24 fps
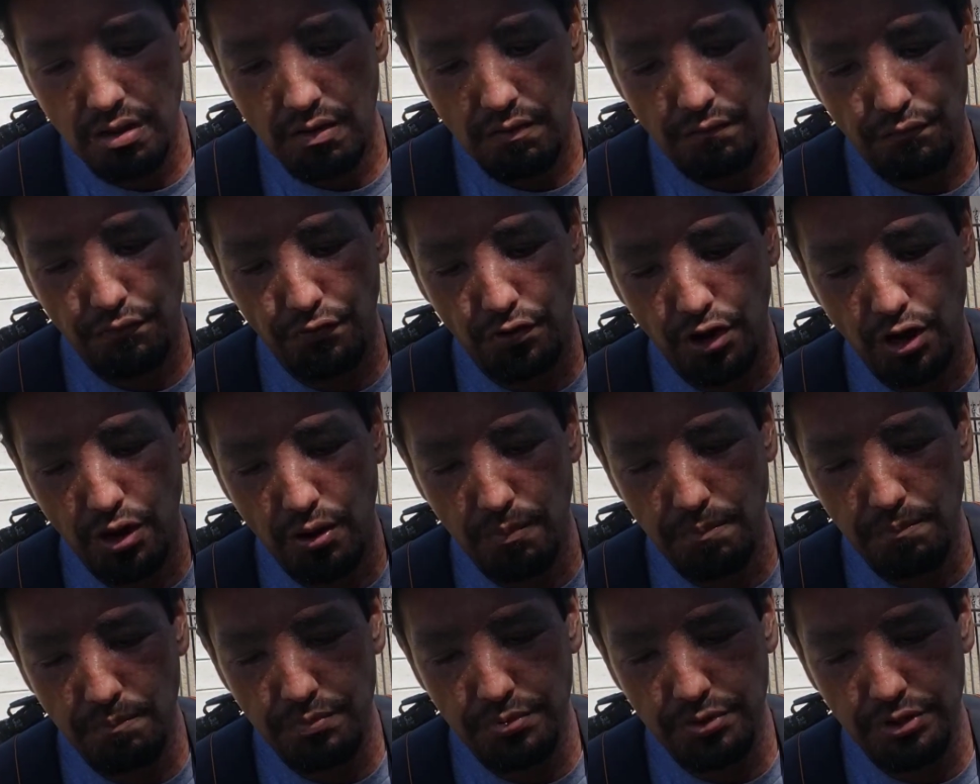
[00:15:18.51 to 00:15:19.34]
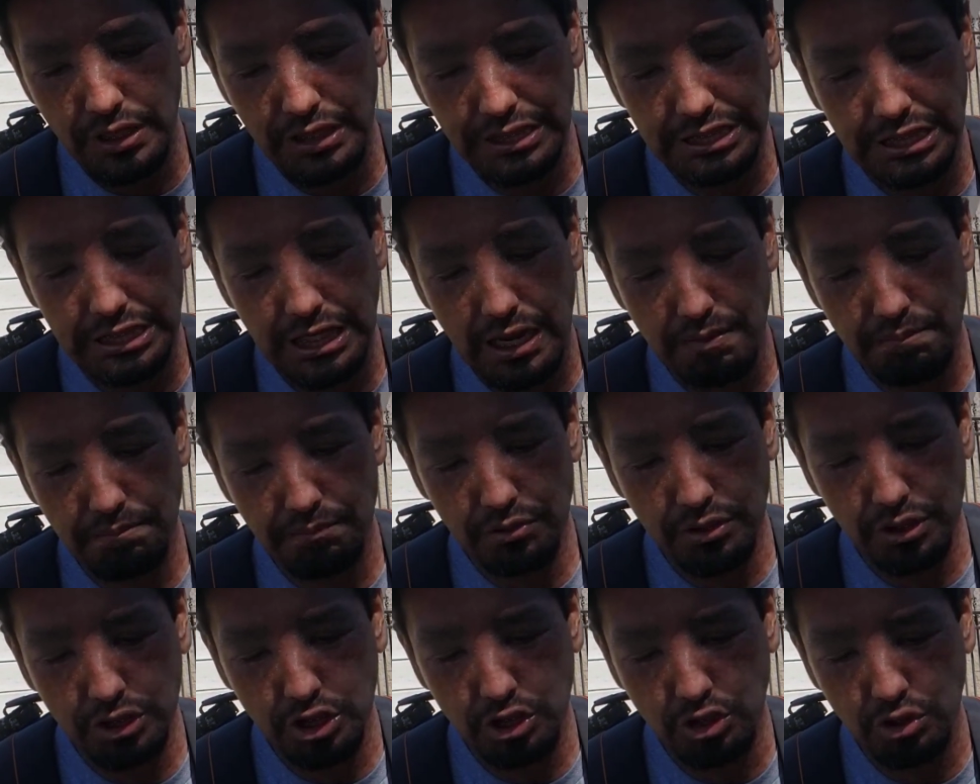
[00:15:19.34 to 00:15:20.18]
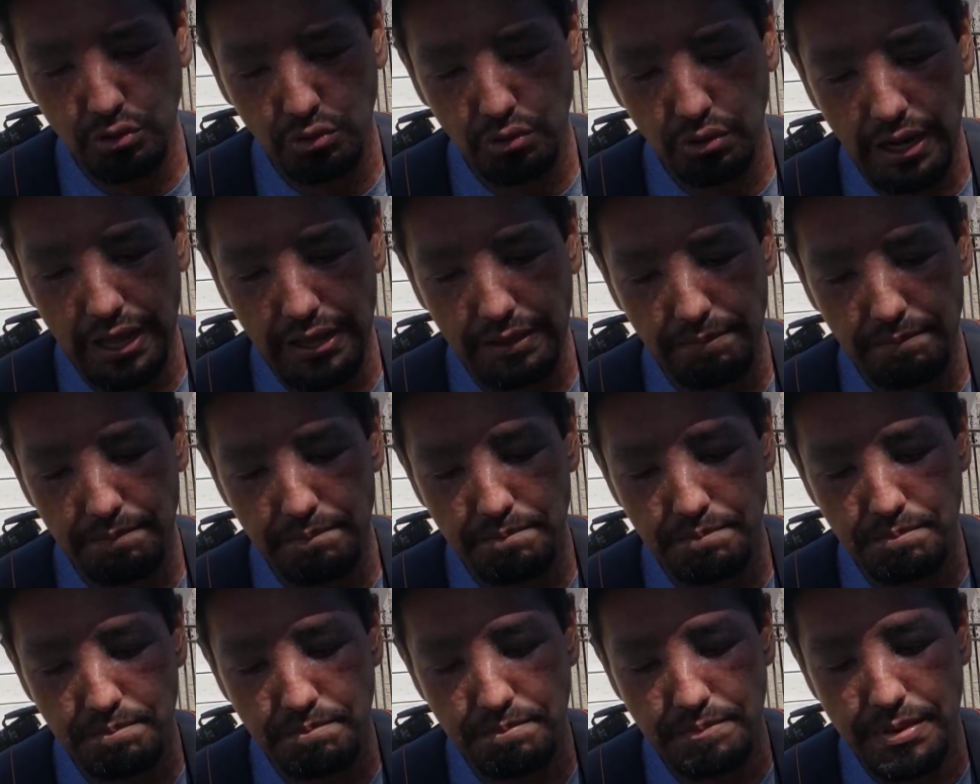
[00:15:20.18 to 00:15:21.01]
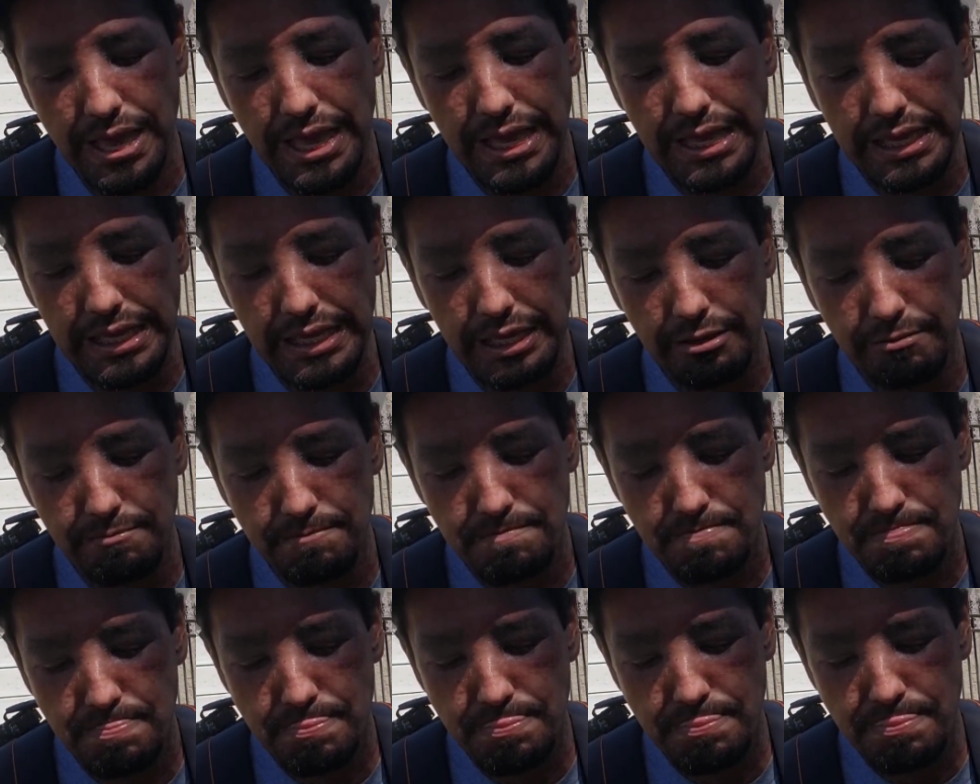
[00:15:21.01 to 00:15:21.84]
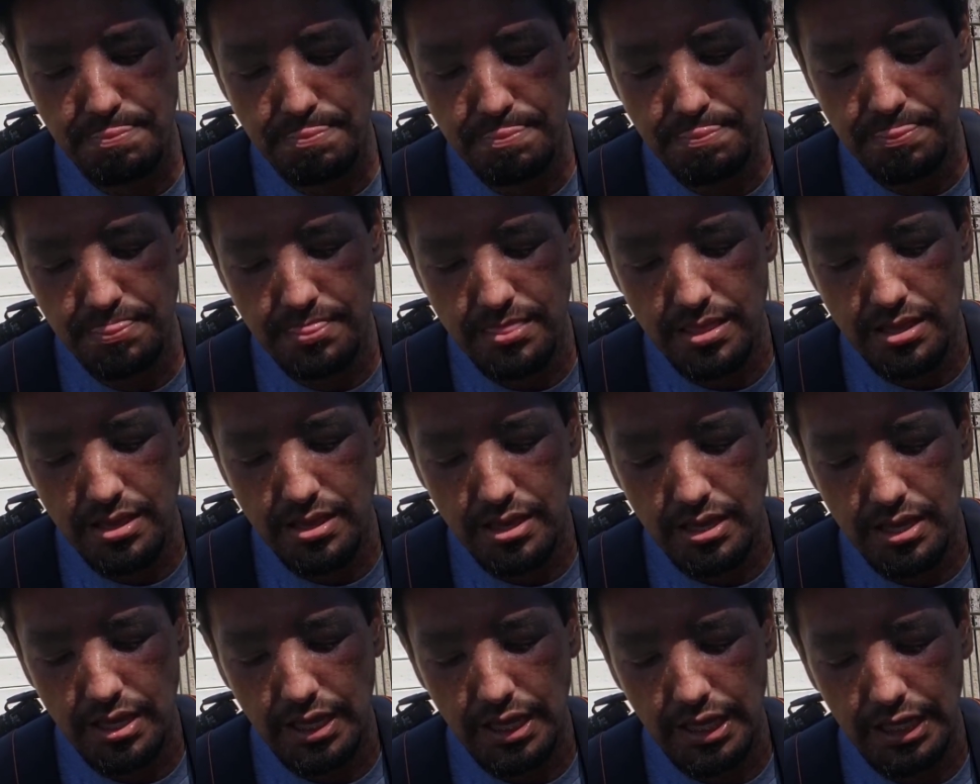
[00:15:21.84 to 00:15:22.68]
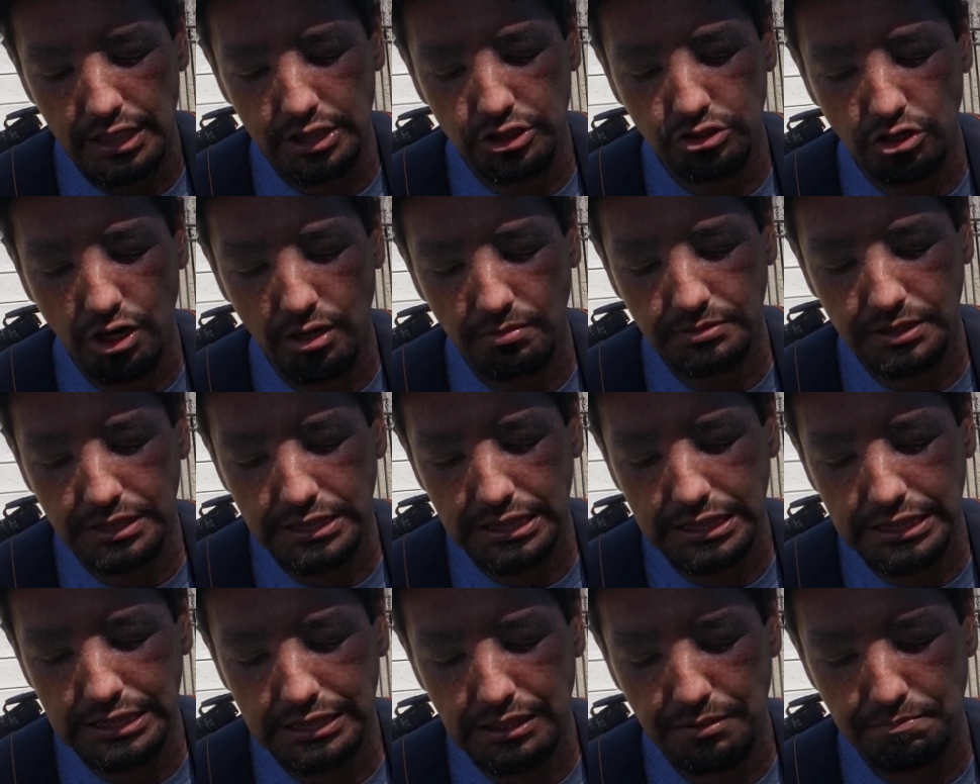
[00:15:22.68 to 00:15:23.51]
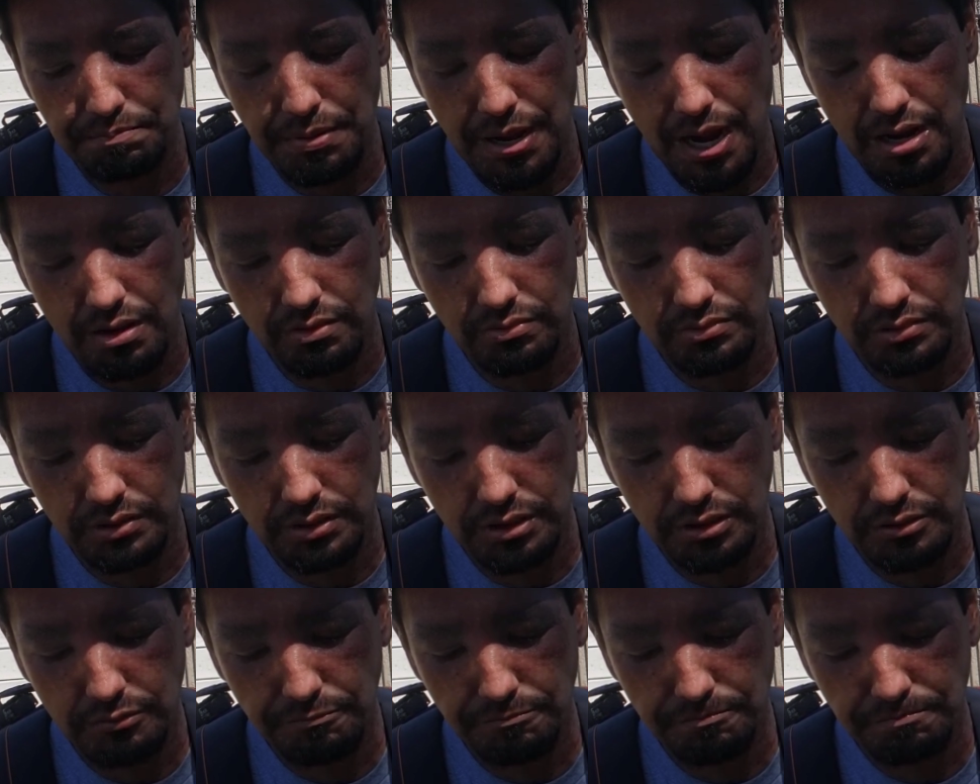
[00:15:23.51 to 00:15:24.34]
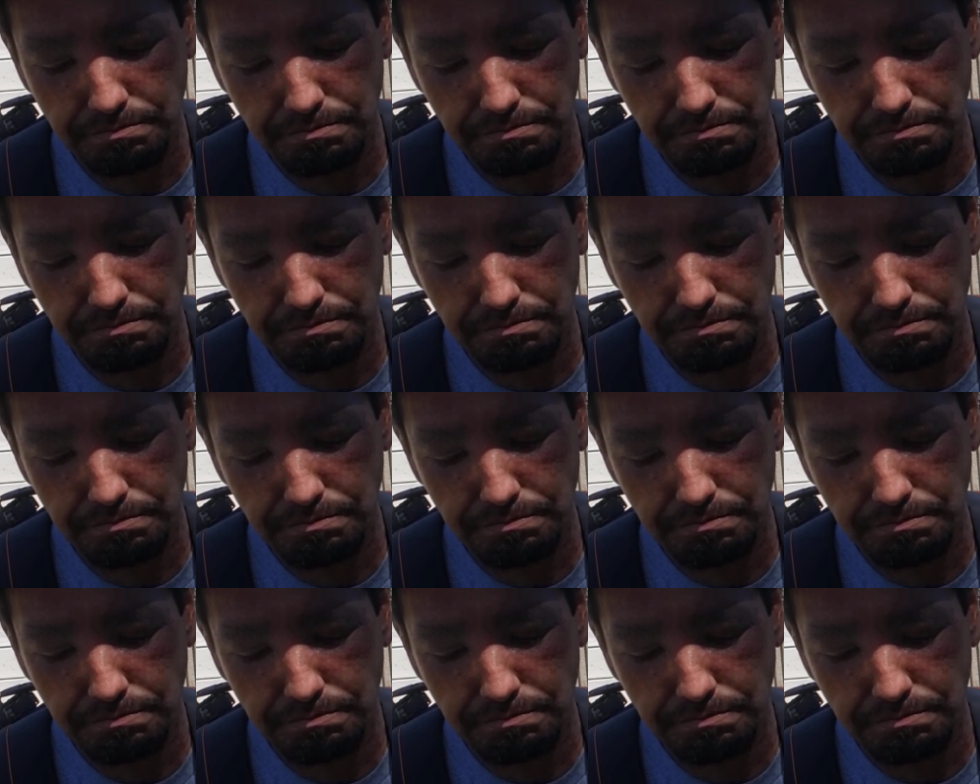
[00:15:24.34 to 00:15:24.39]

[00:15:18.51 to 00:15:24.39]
from December to like May. It dropped 60 pounds.